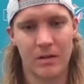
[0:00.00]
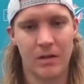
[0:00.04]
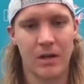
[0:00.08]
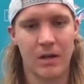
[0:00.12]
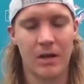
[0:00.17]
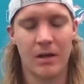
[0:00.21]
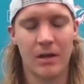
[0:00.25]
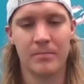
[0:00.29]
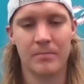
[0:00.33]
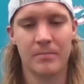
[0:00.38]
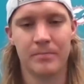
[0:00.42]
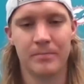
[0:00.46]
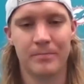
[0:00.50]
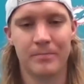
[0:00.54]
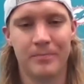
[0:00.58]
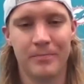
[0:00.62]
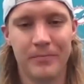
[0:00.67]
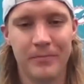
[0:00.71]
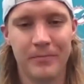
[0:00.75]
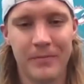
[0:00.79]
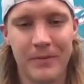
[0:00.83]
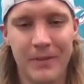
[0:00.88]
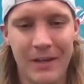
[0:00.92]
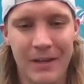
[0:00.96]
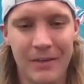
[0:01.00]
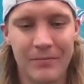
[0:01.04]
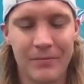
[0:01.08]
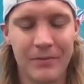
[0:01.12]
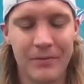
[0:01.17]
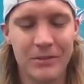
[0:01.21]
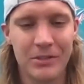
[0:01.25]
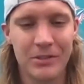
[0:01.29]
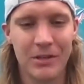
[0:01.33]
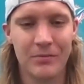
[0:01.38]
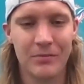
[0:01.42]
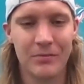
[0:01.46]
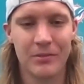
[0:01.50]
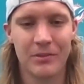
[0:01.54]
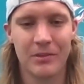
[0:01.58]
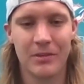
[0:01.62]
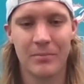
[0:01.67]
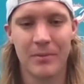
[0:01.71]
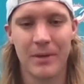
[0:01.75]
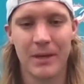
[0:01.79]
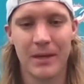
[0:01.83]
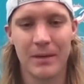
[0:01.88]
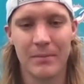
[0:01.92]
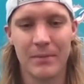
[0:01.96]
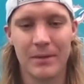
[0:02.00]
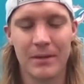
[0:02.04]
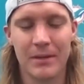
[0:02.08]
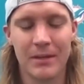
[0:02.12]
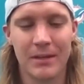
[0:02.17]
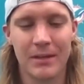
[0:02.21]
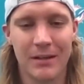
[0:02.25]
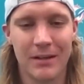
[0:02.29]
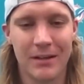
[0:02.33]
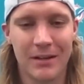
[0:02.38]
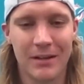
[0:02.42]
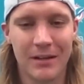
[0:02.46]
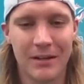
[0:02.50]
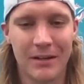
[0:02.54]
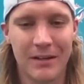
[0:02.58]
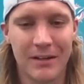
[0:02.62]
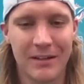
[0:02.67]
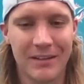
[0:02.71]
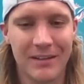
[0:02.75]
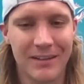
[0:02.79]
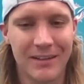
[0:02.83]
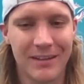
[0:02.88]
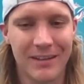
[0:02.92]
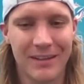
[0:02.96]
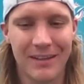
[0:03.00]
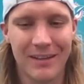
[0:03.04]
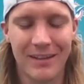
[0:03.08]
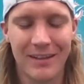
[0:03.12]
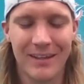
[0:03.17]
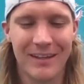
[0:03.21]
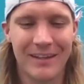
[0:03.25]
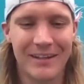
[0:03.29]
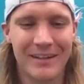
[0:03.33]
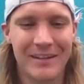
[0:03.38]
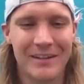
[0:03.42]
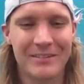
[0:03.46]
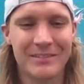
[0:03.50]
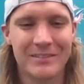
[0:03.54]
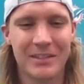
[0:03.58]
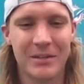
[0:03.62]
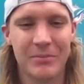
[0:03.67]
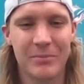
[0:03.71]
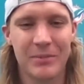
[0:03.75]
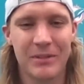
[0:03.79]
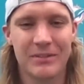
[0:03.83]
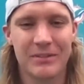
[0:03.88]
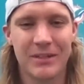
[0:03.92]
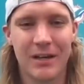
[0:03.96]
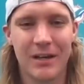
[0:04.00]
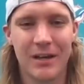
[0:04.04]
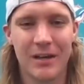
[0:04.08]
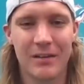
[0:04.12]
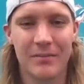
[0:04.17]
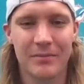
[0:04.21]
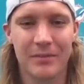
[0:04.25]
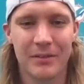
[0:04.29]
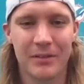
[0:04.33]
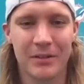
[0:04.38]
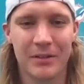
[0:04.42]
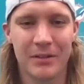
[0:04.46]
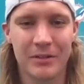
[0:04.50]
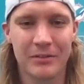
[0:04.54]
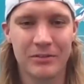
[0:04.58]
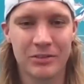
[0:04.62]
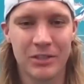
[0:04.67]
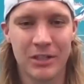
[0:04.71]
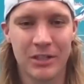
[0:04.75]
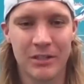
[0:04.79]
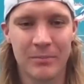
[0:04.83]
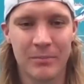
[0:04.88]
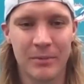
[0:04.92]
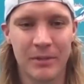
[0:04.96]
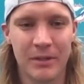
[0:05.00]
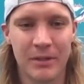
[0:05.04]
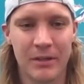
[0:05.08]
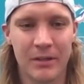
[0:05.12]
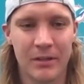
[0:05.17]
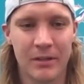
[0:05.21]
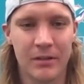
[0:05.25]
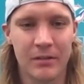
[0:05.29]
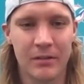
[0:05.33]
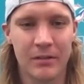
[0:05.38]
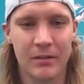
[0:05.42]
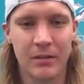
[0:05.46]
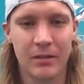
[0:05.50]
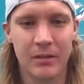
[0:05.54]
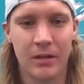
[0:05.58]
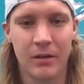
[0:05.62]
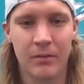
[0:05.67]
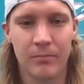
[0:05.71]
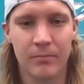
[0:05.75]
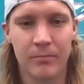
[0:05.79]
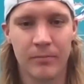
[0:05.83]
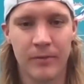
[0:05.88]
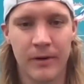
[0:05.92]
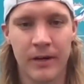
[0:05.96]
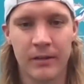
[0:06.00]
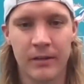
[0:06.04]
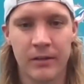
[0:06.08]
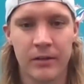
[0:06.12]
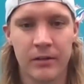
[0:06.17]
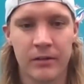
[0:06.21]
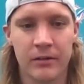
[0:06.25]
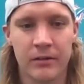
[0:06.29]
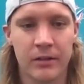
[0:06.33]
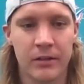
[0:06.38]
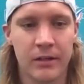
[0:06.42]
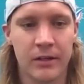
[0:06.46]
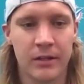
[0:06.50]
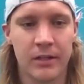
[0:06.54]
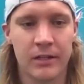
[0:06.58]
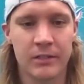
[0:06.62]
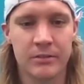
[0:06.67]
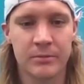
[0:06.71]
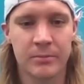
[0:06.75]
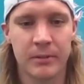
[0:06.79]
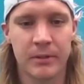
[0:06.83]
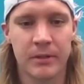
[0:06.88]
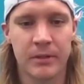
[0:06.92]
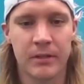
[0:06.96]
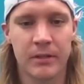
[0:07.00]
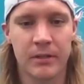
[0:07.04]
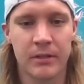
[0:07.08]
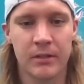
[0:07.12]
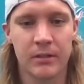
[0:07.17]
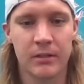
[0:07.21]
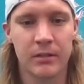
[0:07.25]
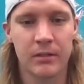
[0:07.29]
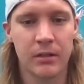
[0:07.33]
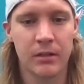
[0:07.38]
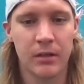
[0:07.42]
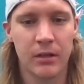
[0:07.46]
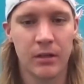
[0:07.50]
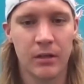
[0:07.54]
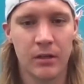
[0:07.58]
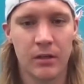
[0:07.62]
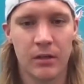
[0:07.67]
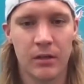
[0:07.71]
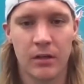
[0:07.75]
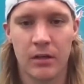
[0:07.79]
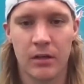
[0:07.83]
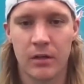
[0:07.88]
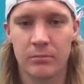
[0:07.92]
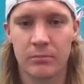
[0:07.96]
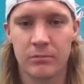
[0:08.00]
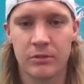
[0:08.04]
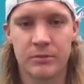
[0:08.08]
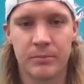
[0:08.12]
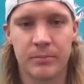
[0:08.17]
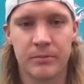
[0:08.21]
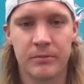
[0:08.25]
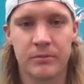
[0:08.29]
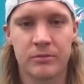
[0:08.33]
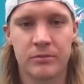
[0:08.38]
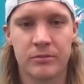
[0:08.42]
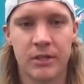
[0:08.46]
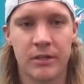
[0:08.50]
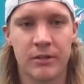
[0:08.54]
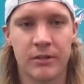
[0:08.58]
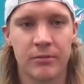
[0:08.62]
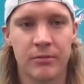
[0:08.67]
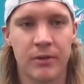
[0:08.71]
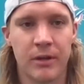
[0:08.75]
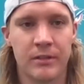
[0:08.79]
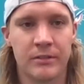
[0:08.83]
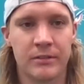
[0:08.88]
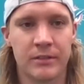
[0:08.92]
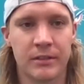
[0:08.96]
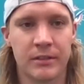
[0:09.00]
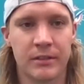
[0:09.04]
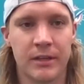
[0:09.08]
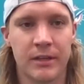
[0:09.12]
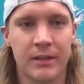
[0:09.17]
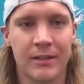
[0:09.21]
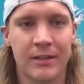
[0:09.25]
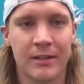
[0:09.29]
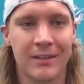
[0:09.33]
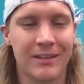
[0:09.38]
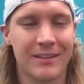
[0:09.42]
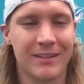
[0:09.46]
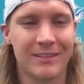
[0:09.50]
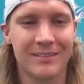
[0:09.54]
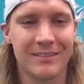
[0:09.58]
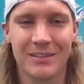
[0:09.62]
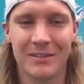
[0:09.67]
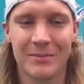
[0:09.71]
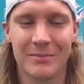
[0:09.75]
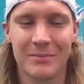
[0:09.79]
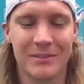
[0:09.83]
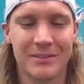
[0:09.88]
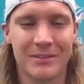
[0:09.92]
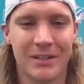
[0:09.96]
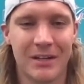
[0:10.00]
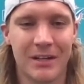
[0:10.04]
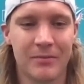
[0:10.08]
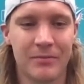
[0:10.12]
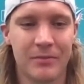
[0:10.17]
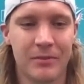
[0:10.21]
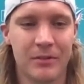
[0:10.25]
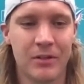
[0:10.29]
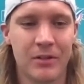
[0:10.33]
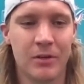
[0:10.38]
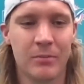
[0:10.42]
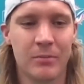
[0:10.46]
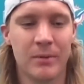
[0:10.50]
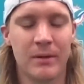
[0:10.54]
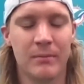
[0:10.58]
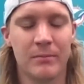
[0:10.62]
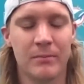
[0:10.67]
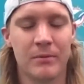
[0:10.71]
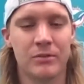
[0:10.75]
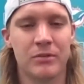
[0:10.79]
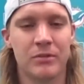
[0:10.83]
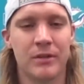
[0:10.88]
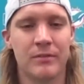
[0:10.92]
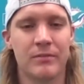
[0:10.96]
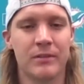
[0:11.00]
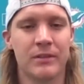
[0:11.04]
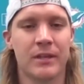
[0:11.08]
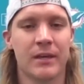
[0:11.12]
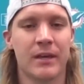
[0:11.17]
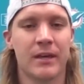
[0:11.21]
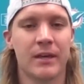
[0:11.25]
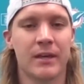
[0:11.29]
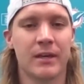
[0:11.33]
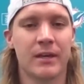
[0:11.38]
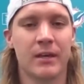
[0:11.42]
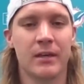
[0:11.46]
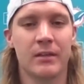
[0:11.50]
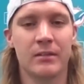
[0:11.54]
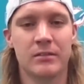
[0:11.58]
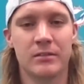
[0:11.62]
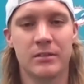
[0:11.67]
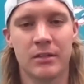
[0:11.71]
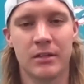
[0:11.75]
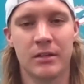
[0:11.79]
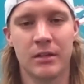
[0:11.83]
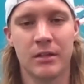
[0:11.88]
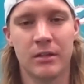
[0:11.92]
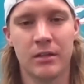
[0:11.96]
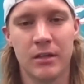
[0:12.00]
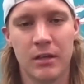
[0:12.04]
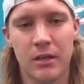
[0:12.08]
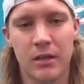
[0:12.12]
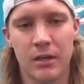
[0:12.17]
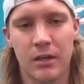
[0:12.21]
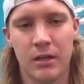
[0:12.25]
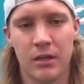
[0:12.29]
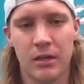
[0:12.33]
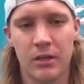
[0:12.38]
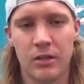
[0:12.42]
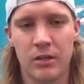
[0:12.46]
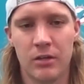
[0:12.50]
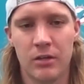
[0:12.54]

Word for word: Um, yeah, first off with the baby, uh, you know, it's gonna be tough. You know, trying to be a um, father and then a husband and um, just trying to raise a kid, it, it's gonna be tough. You know, but I'm gonna do everything I can to, you